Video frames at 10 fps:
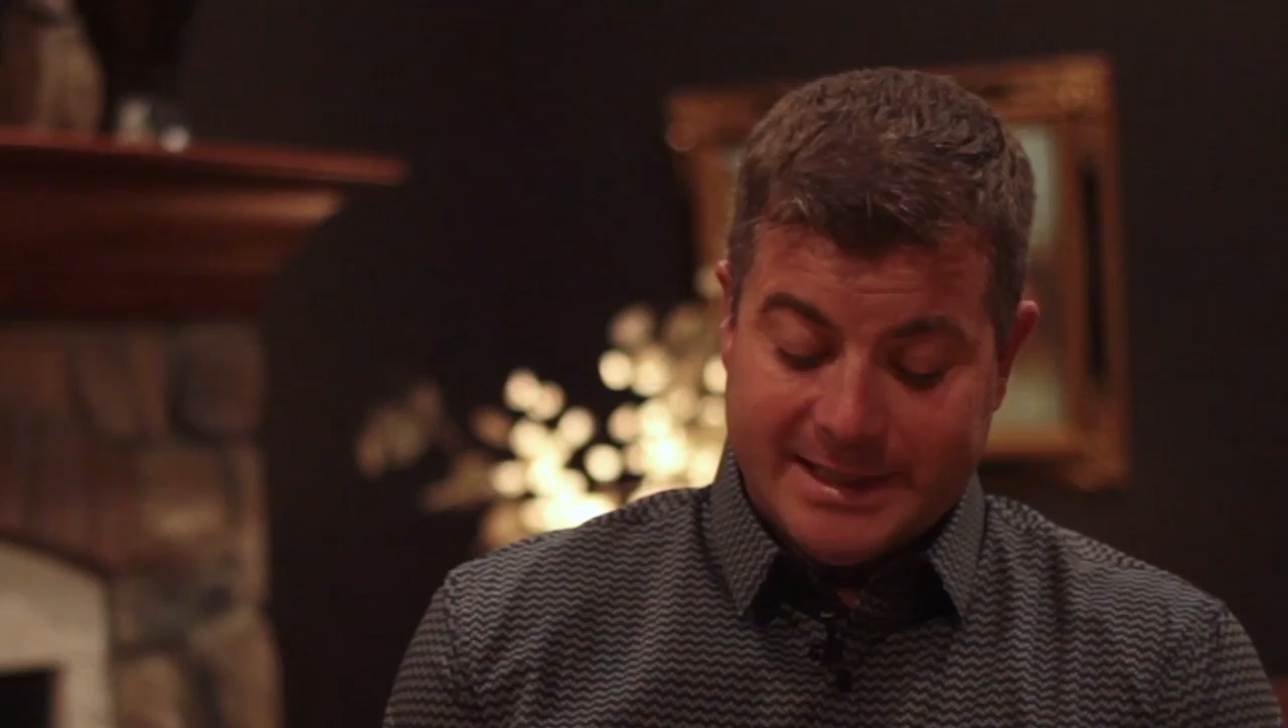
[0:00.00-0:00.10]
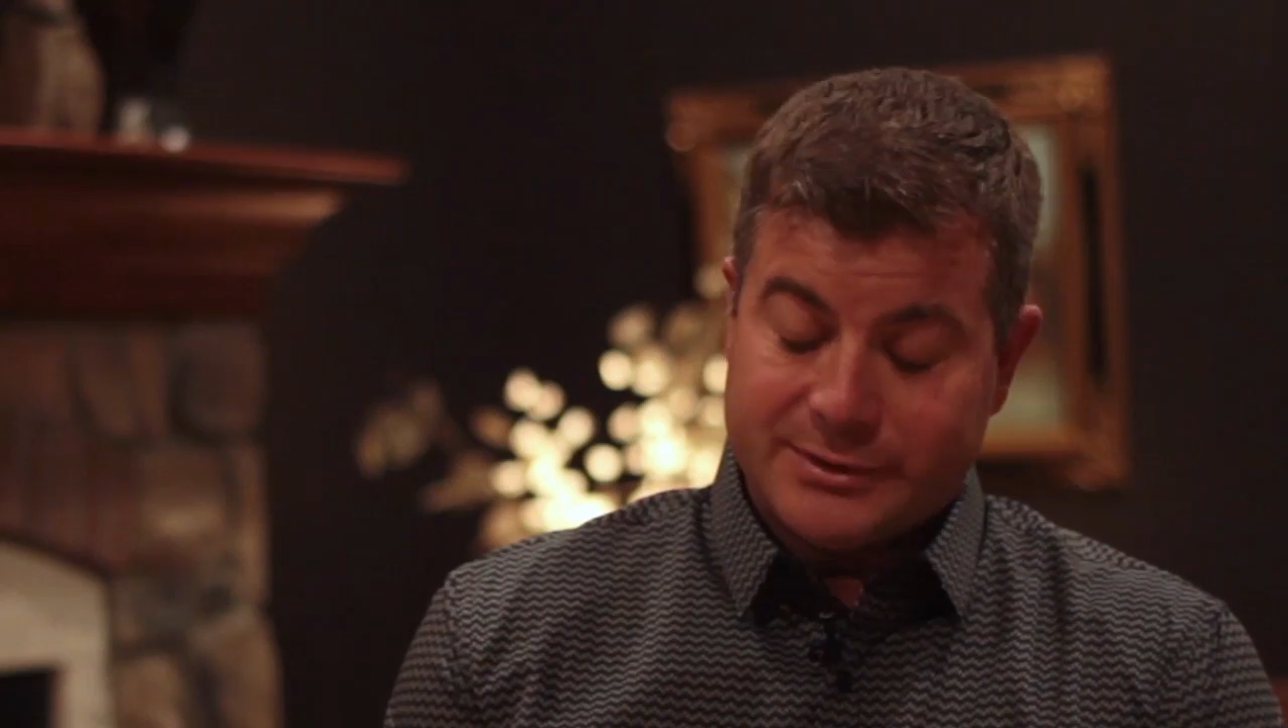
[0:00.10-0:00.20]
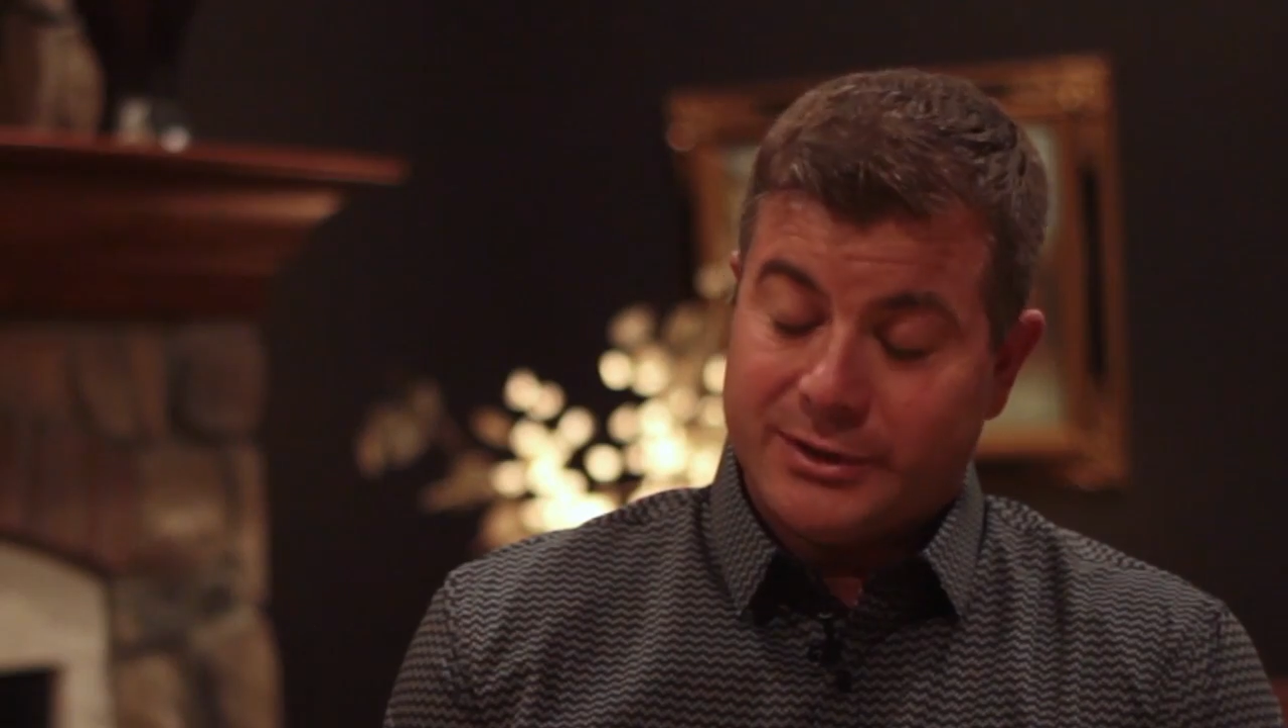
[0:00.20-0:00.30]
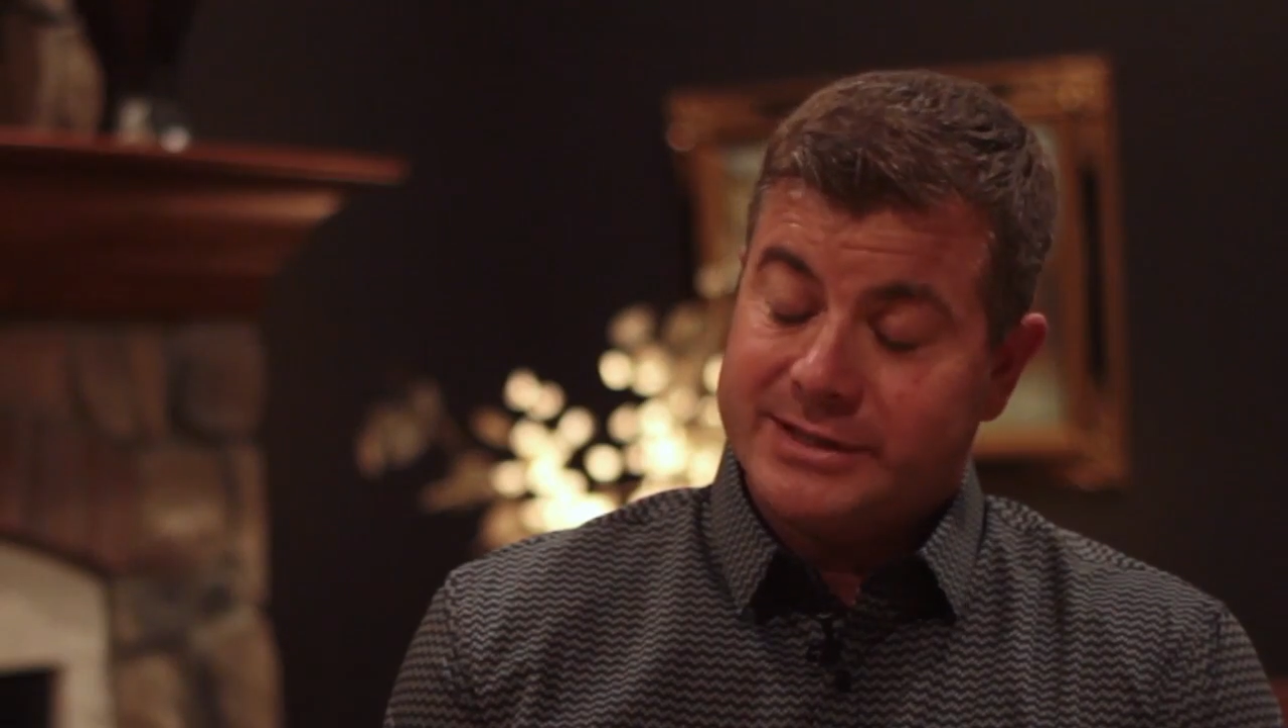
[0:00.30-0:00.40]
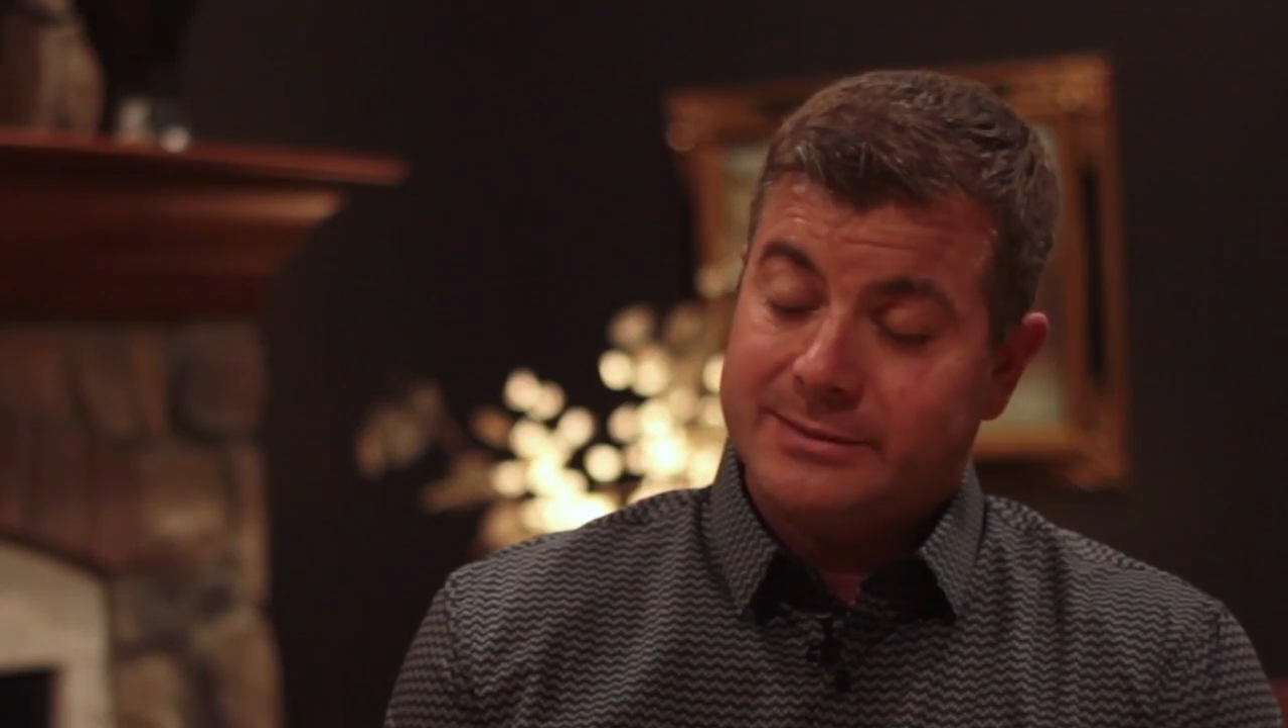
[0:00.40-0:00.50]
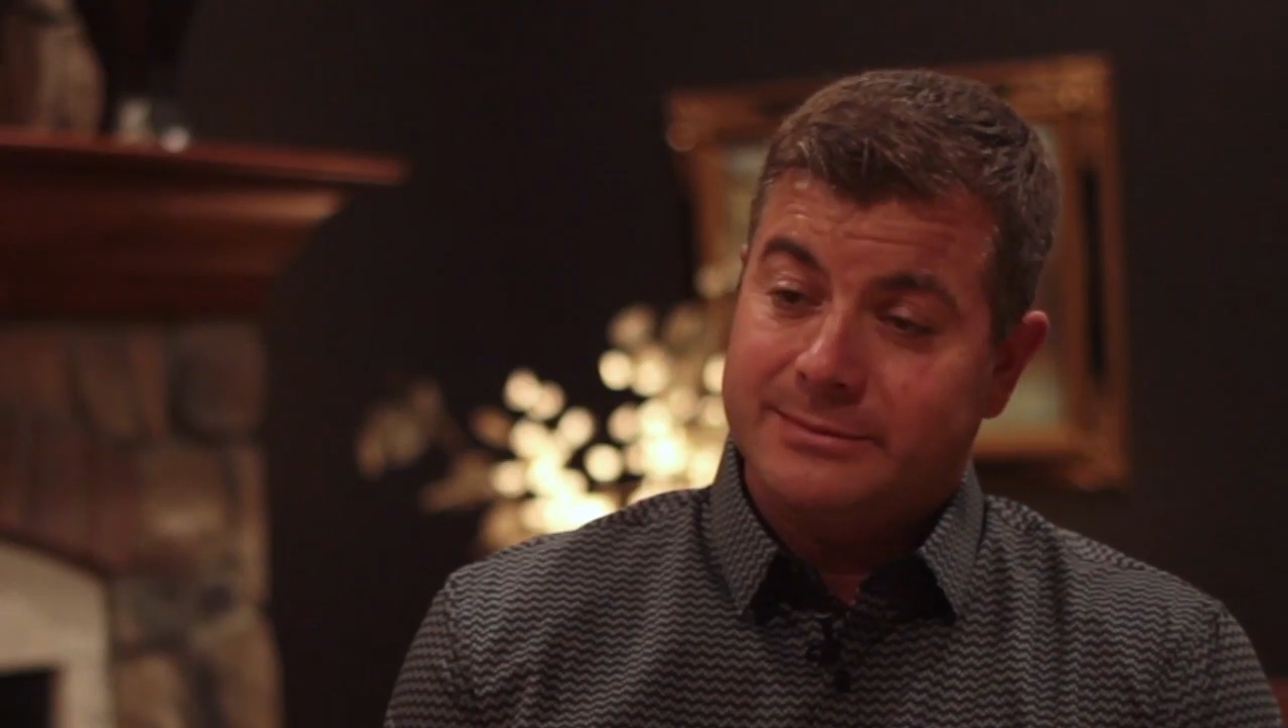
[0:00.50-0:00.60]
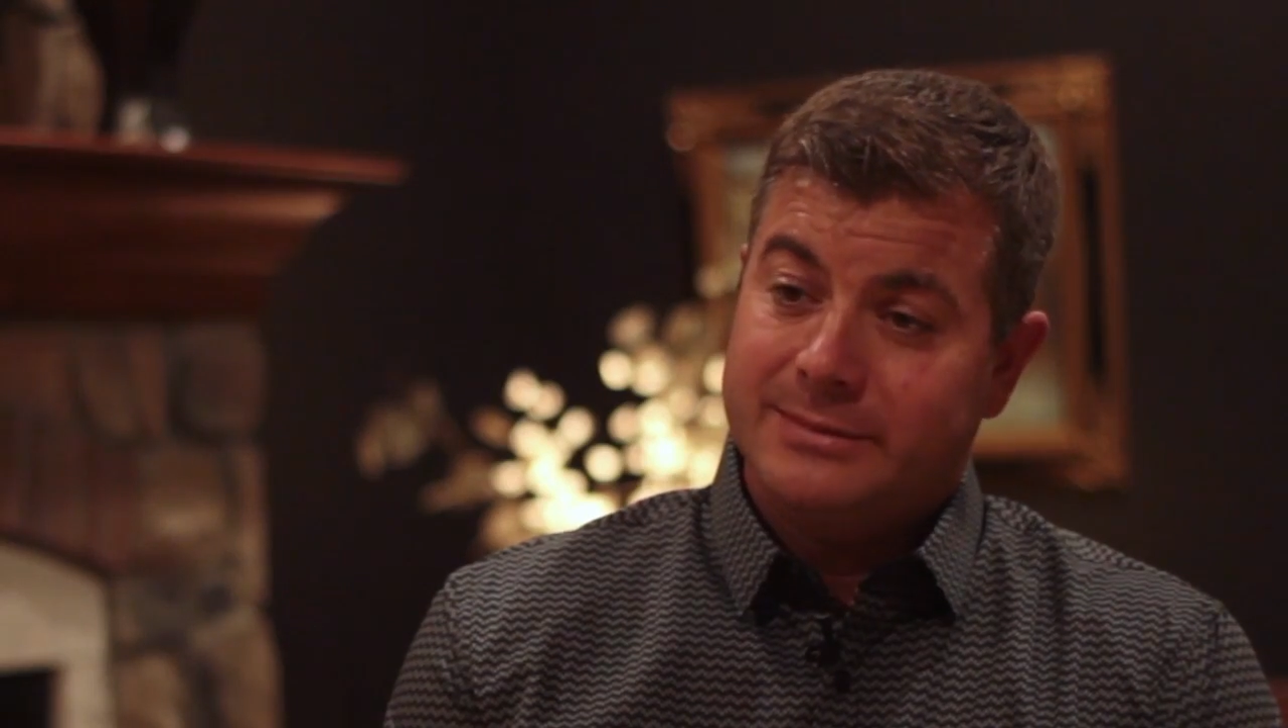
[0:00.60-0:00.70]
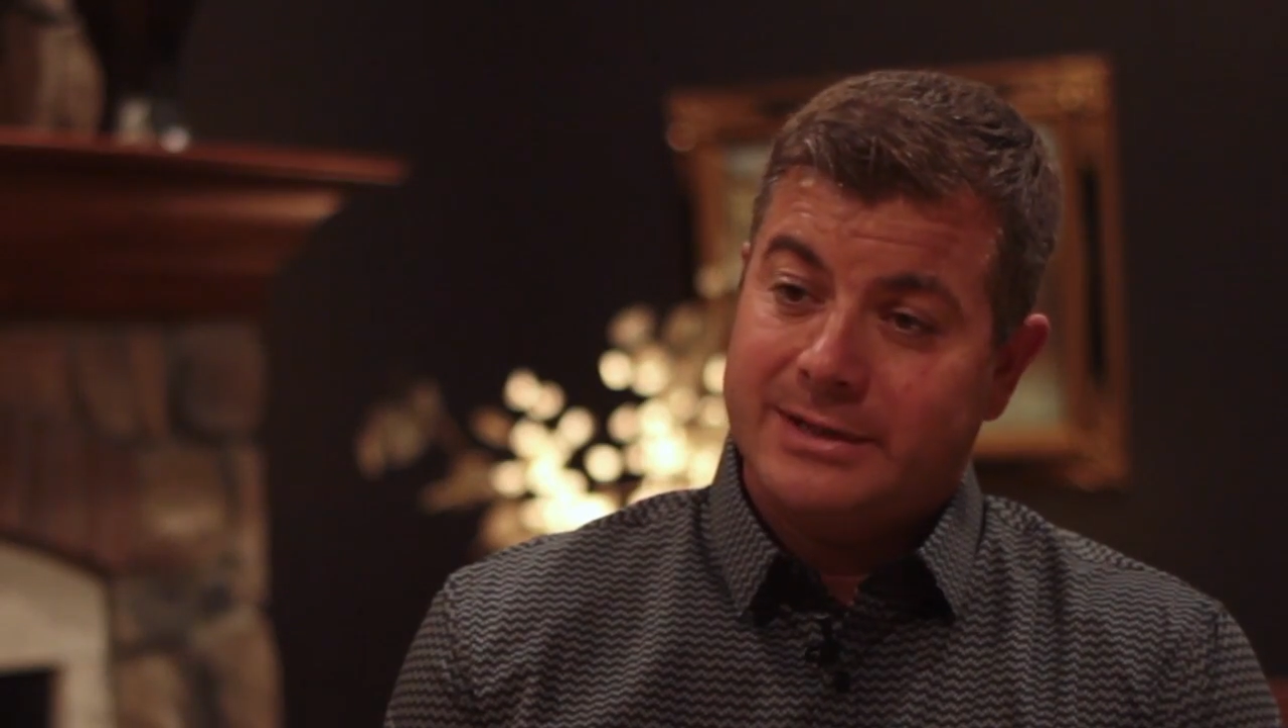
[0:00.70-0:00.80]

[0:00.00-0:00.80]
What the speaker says: It's awesome.